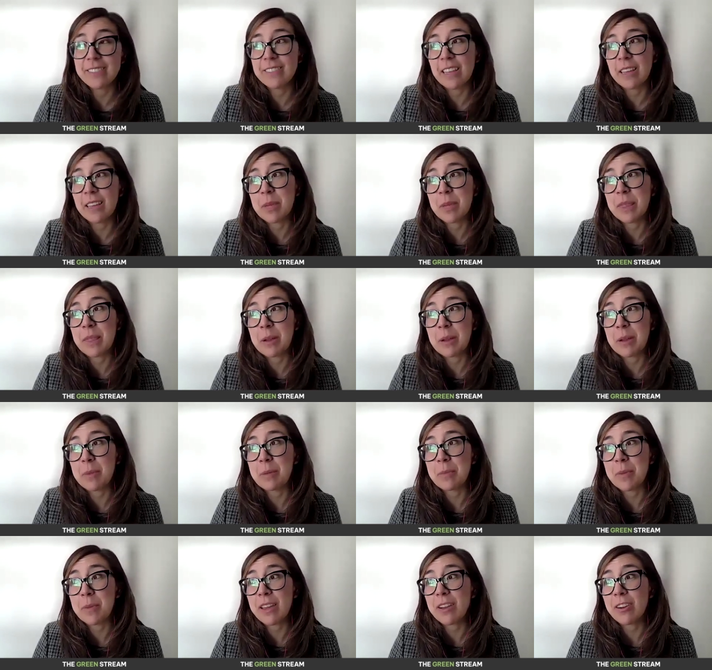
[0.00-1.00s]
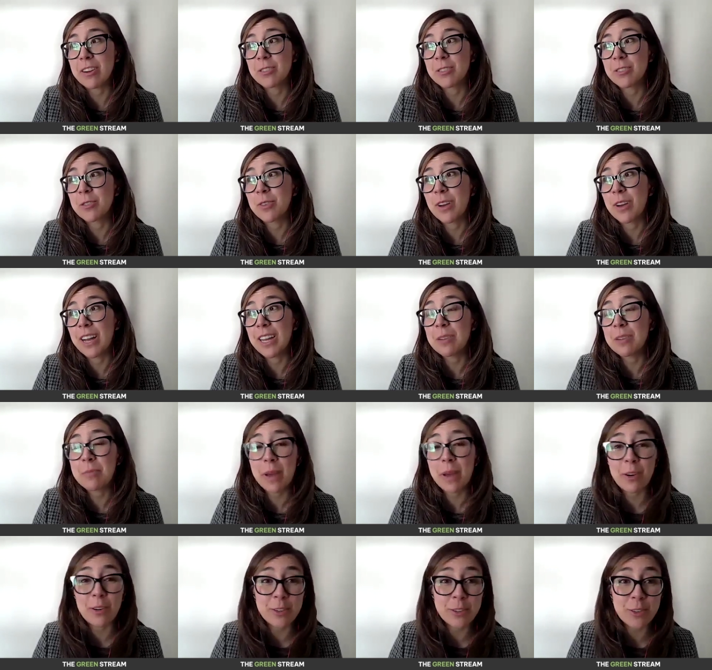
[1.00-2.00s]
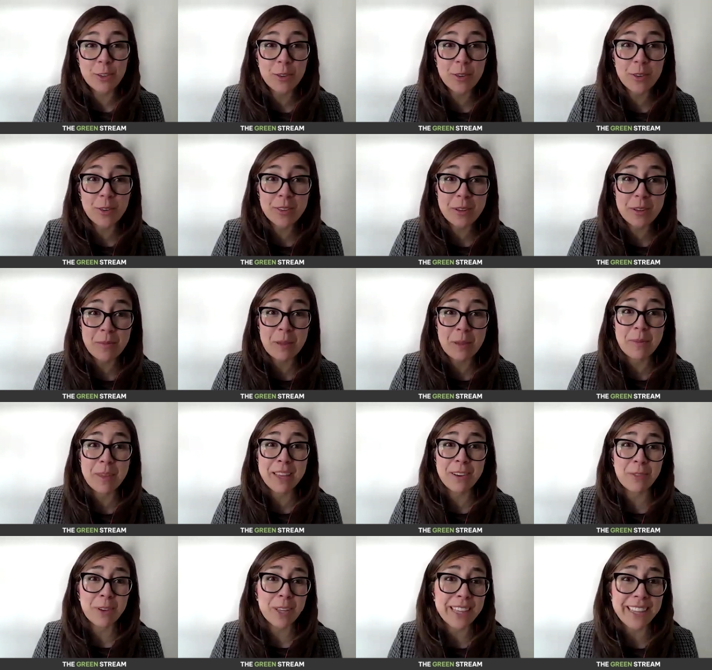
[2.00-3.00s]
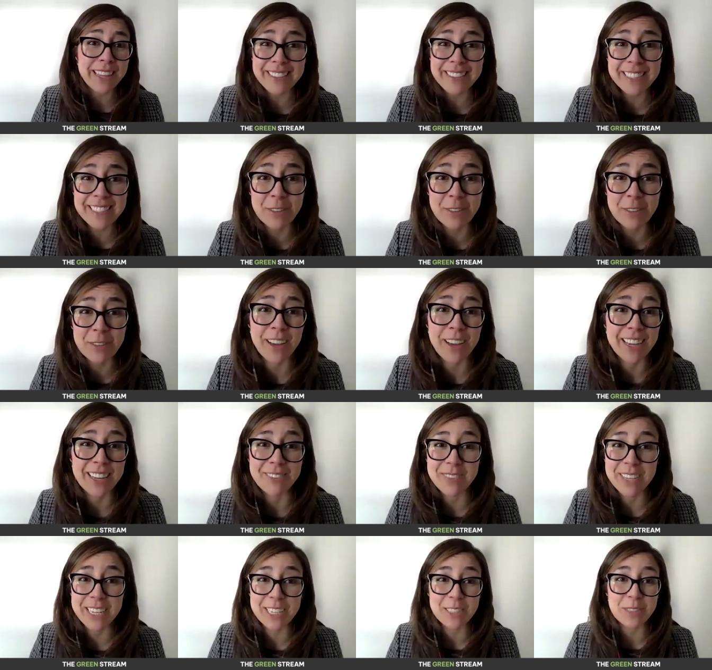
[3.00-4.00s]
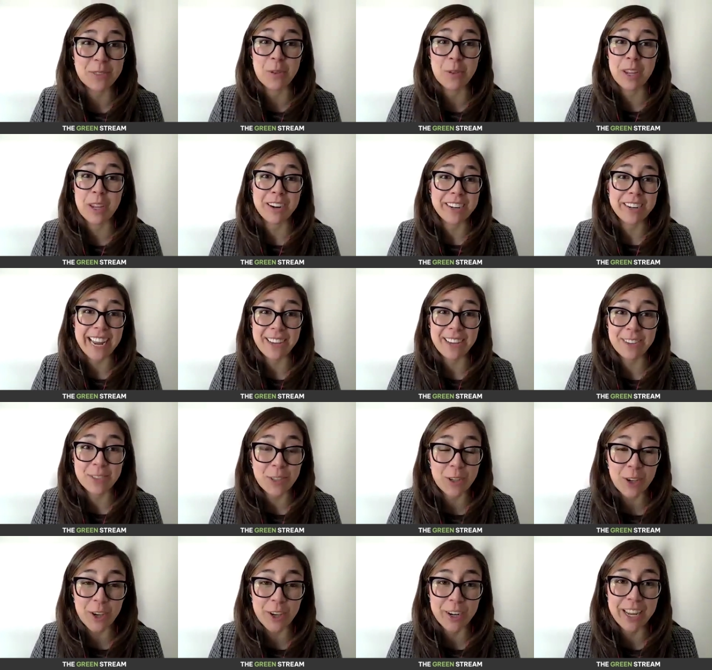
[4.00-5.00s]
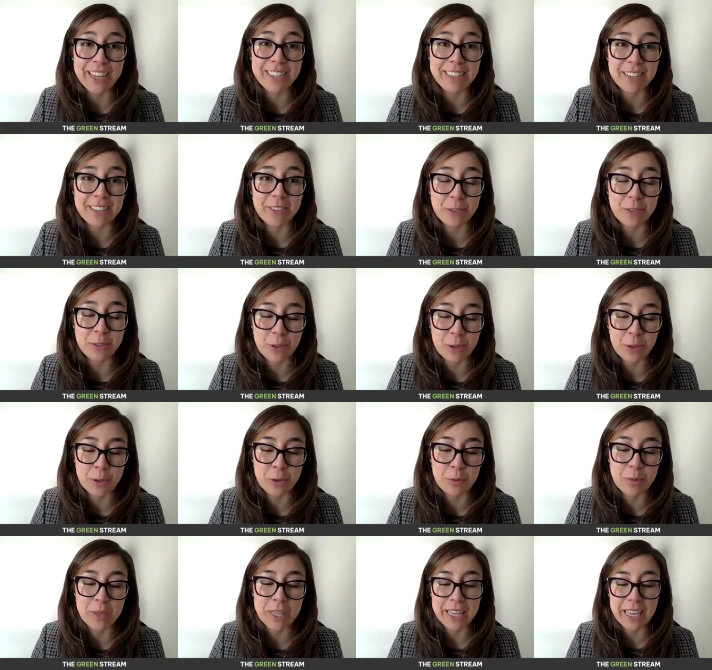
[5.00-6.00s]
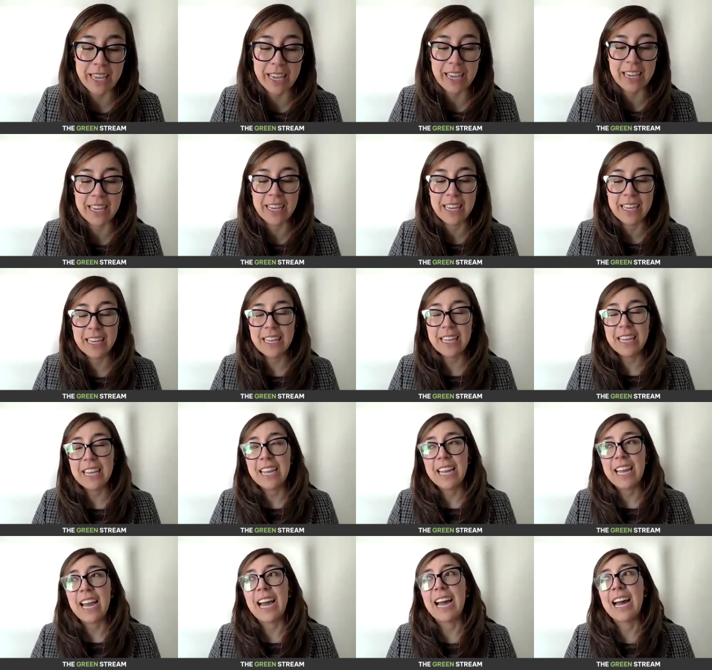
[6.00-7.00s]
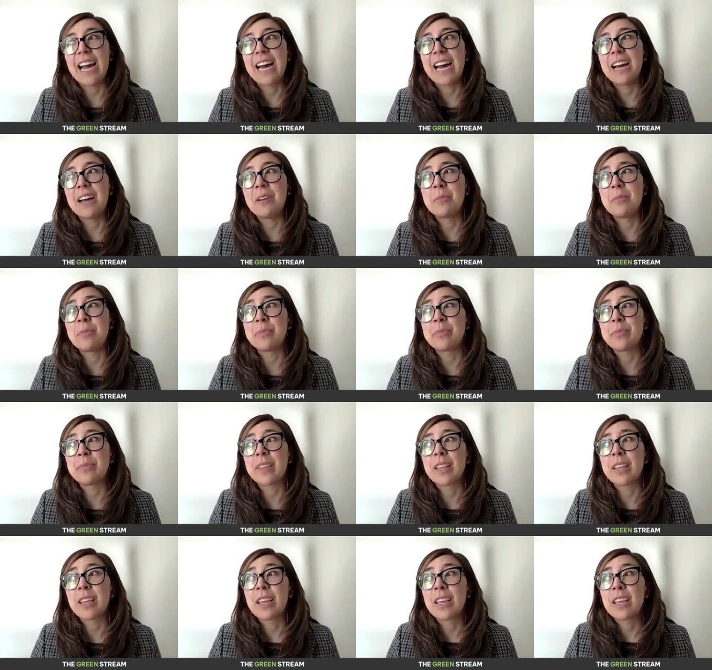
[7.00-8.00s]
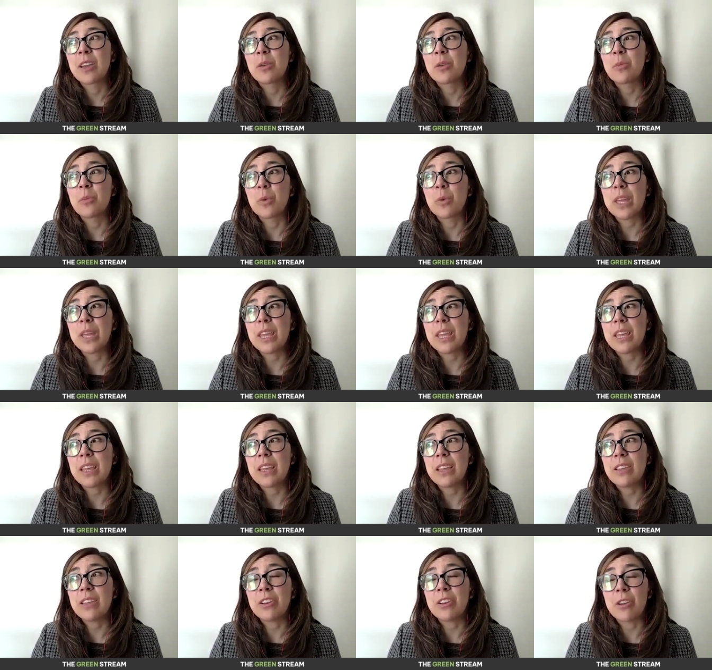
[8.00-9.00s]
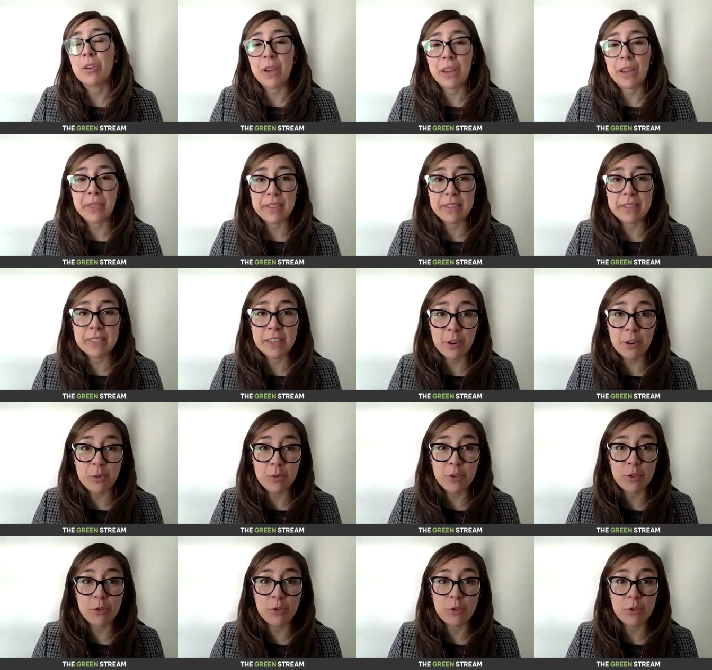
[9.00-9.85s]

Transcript: I mean, they might be hard to find, but also they might be really easy to find because we are now so connected through social media. Um, we, you know, at the City of